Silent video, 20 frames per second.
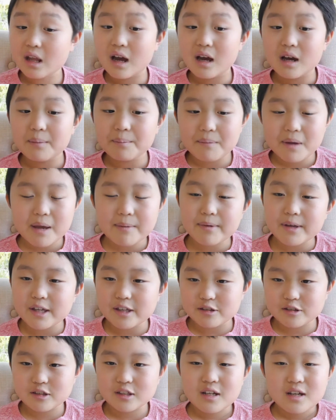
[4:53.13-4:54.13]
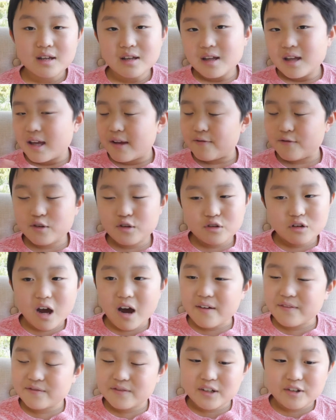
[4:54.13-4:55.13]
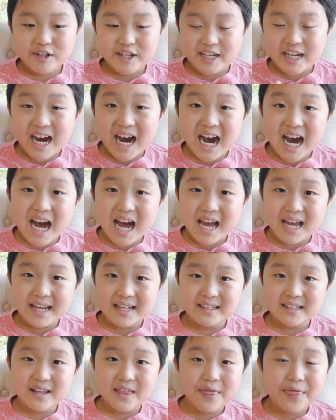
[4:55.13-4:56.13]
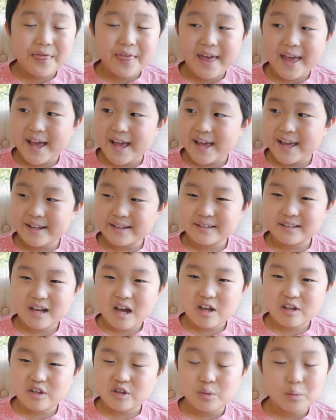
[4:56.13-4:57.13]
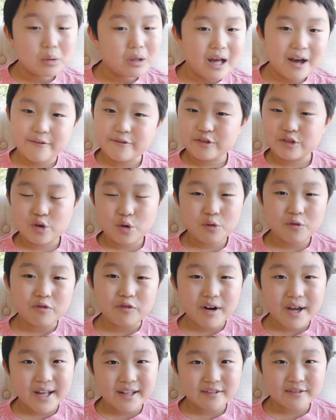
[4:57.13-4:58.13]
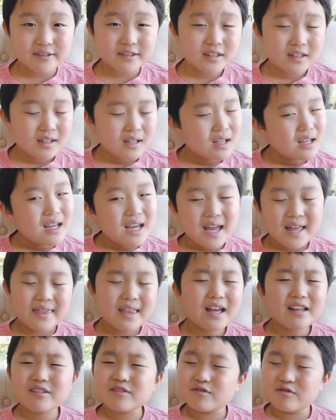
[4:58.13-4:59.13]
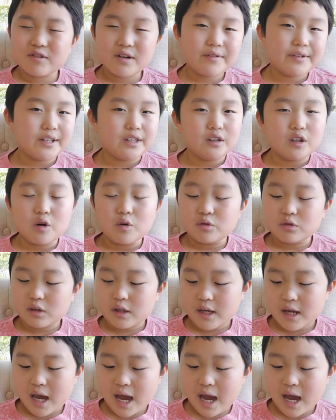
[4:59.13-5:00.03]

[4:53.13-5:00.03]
Maybe it's if you're not very kind, then you will have no friends. And that's very lonely.